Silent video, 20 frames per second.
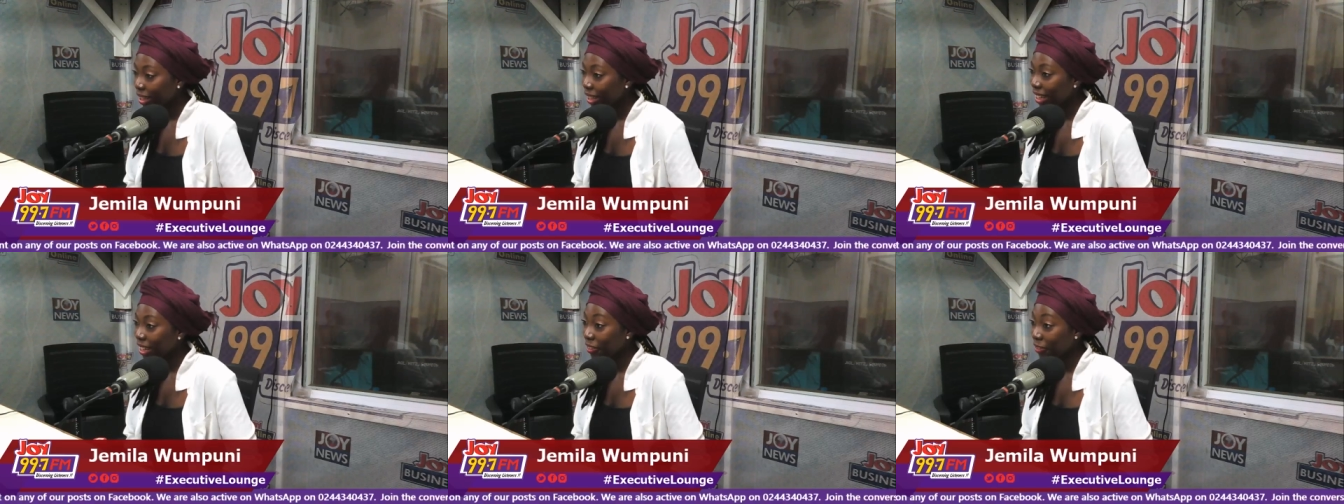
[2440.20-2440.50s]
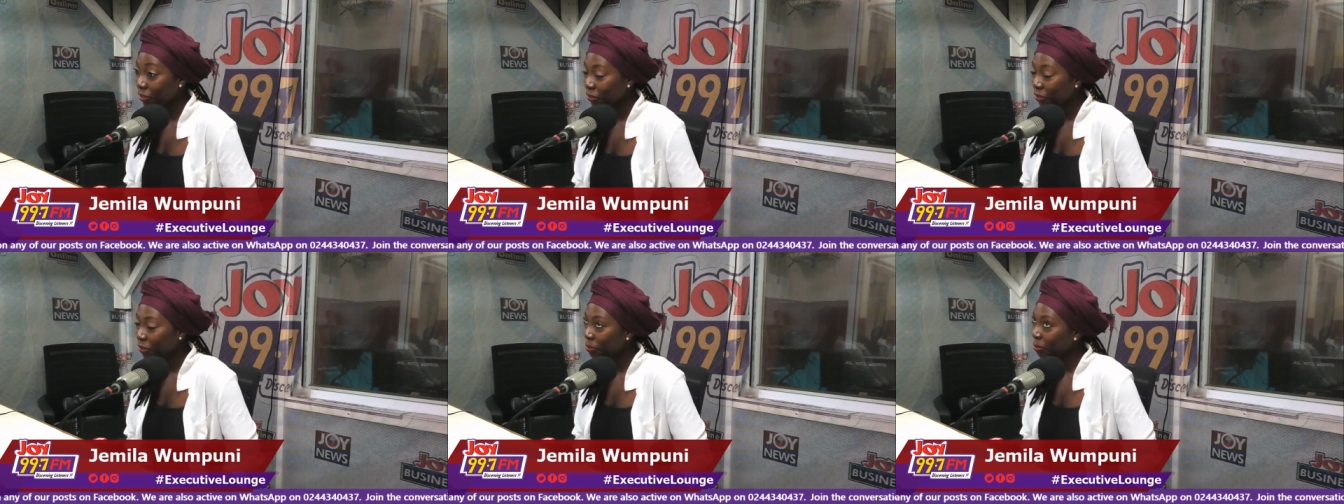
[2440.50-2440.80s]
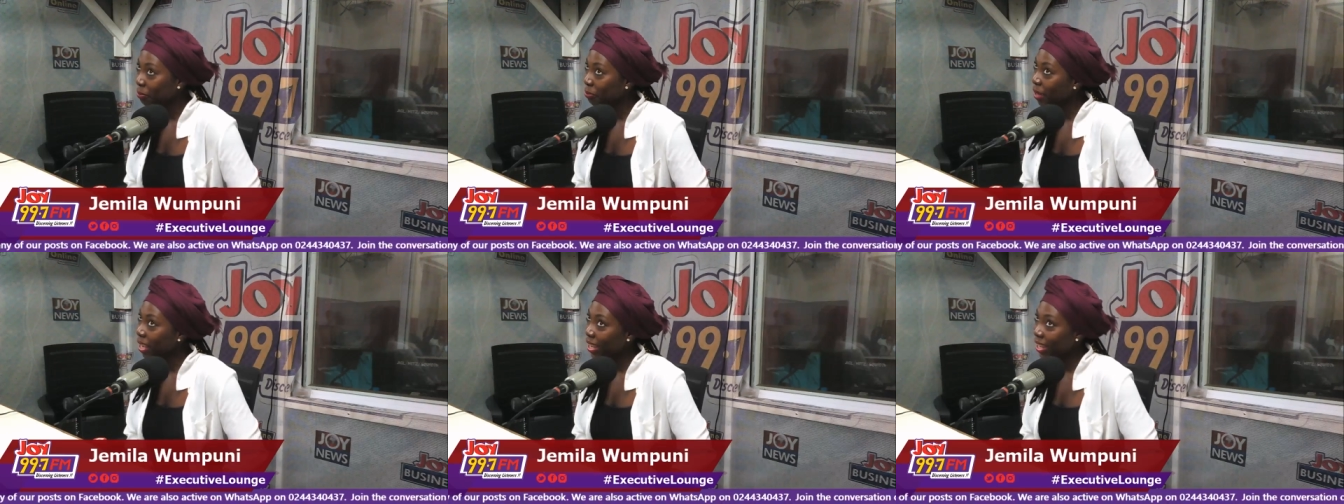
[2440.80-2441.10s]
If
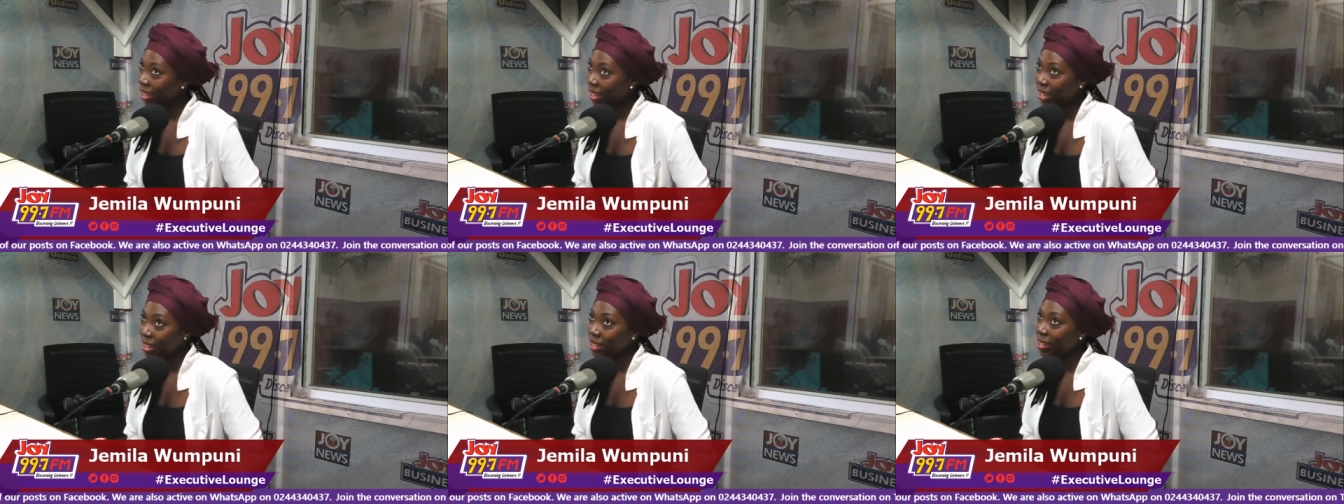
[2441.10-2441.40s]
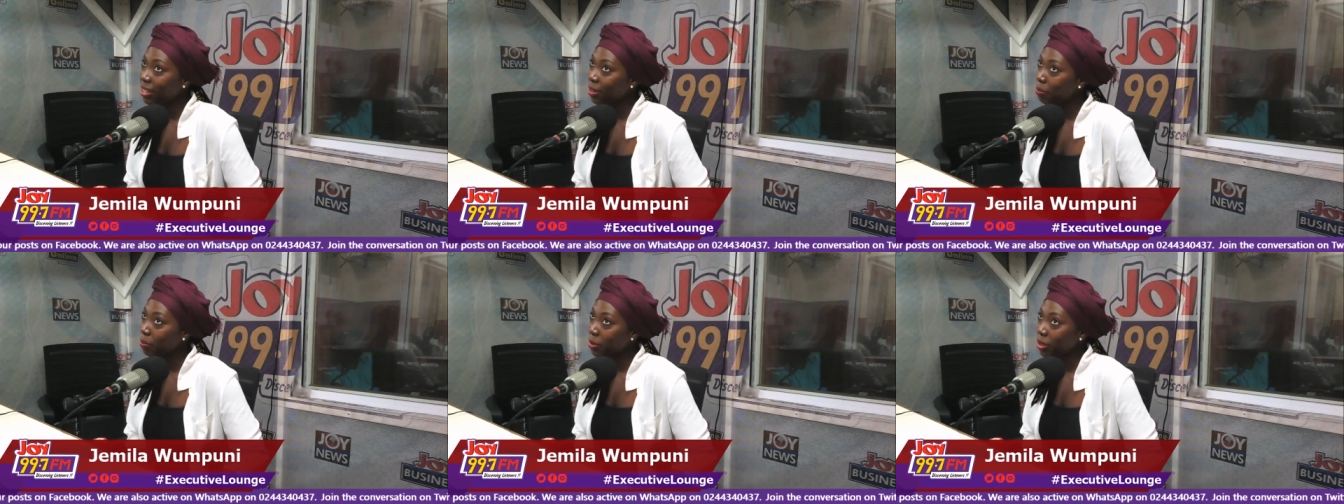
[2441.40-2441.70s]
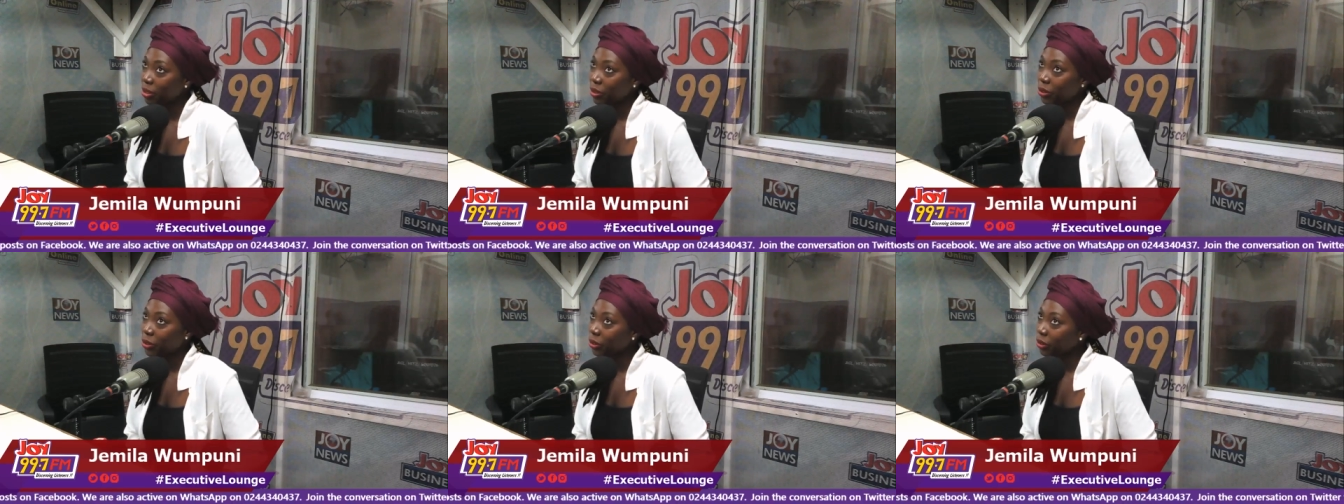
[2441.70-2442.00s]
by any
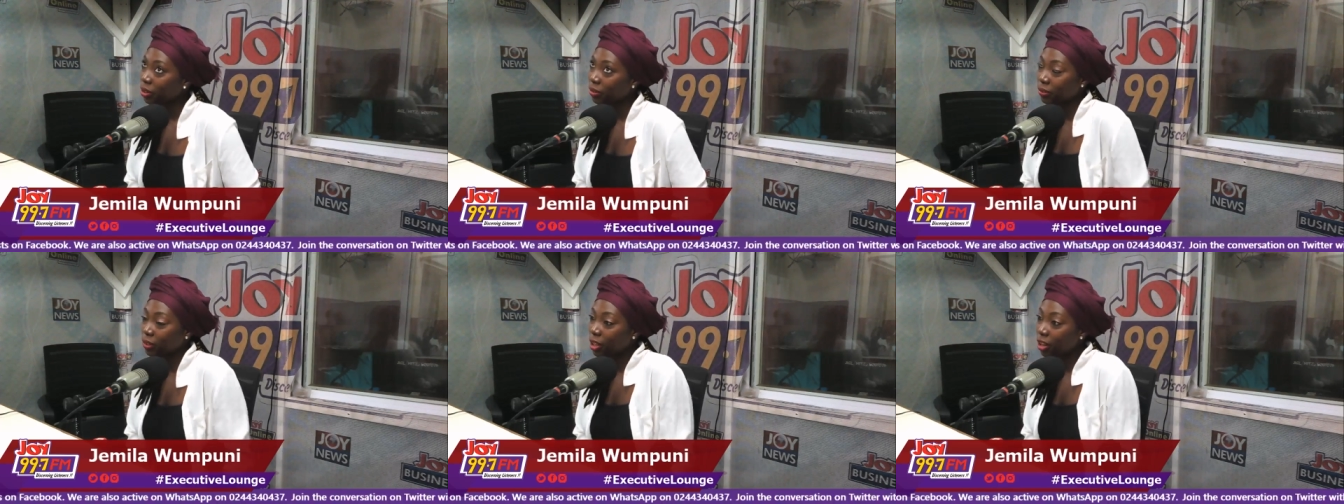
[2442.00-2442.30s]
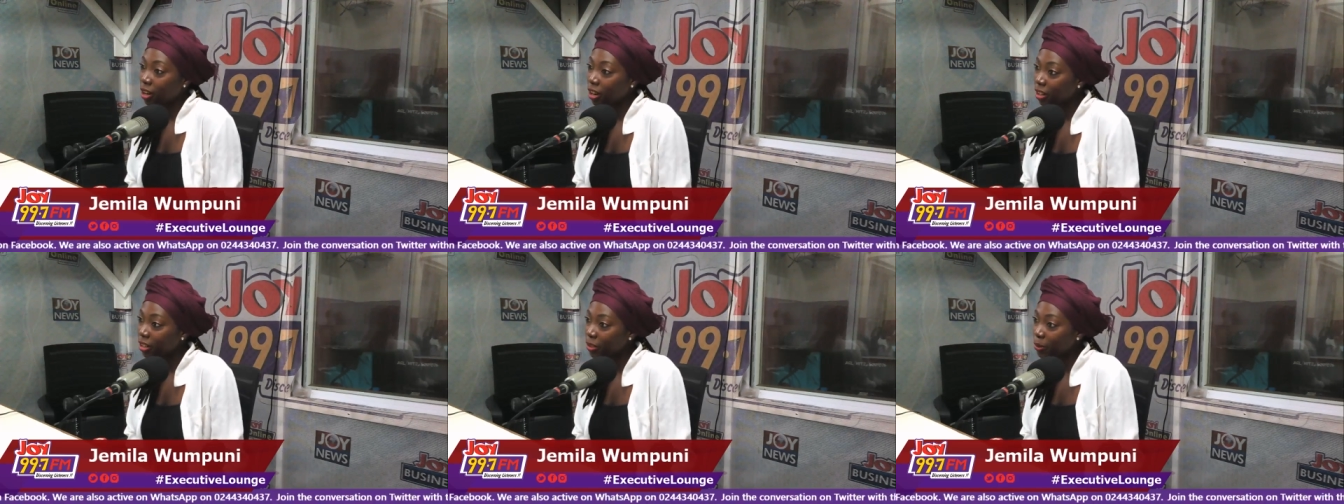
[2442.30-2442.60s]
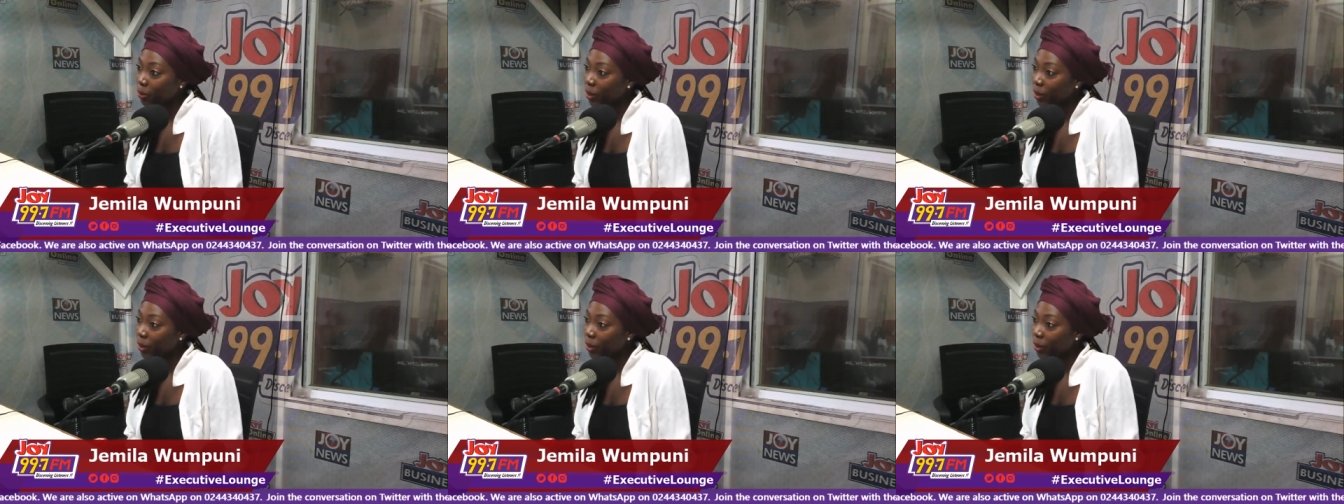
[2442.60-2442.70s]
miracle of God,